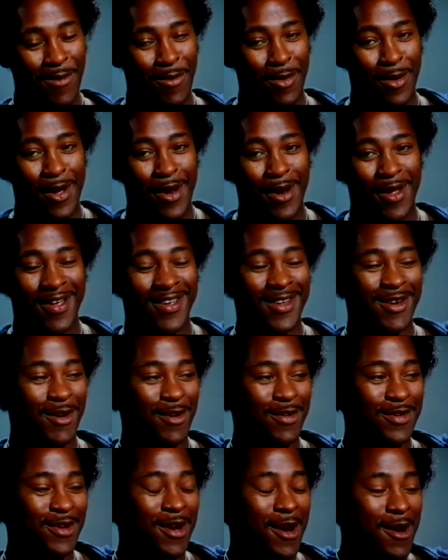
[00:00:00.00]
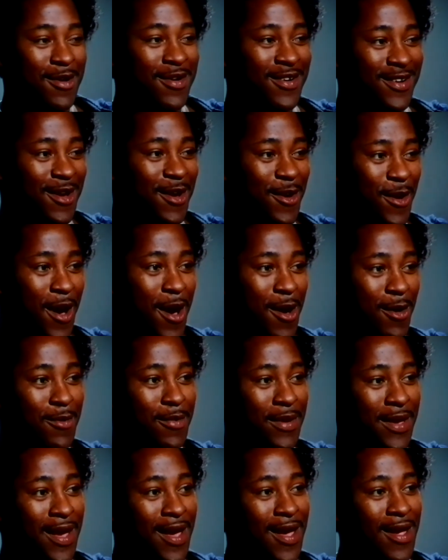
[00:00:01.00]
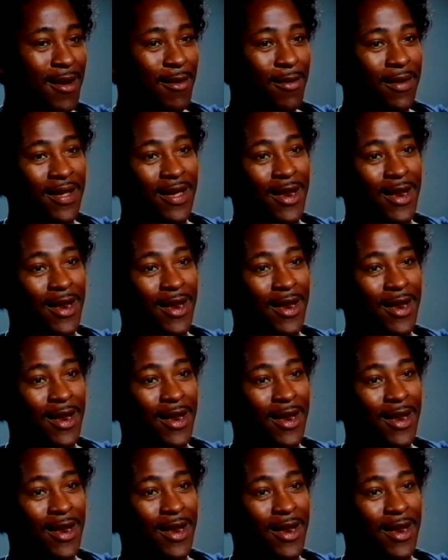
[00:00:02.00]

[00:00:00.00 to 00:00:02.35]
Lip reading: But it's hard to know how to be angry,